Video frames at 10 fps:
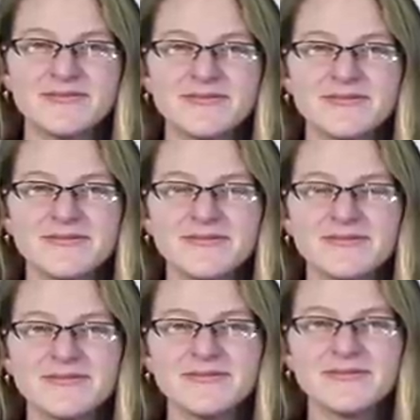
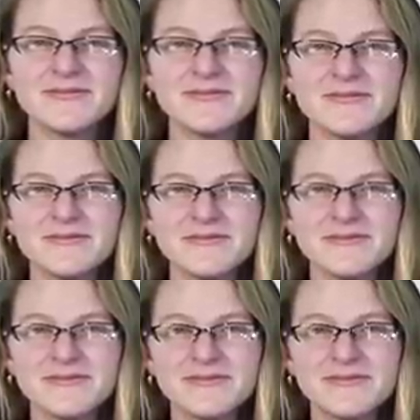
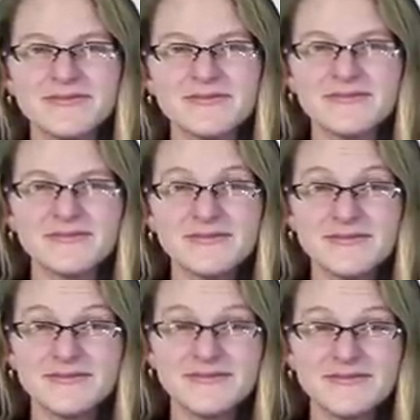
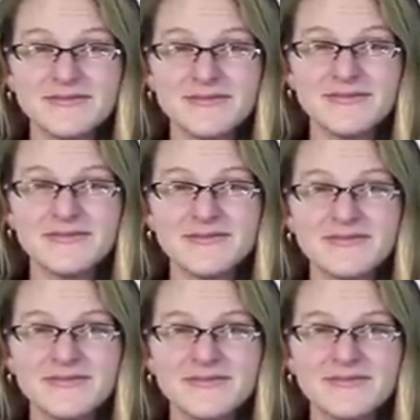
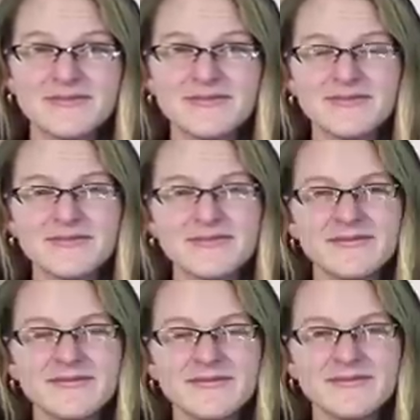
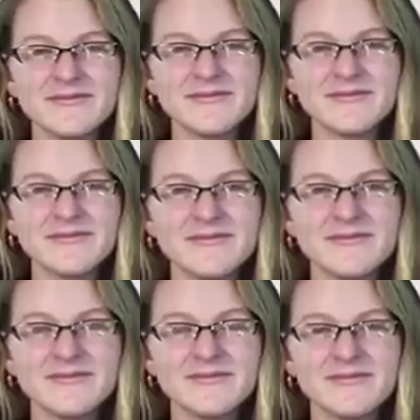
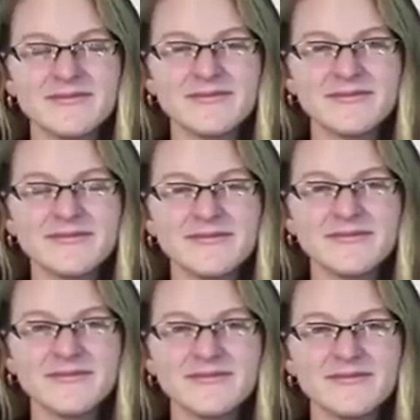
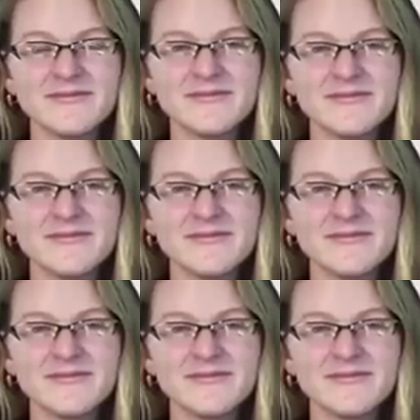(not speaking)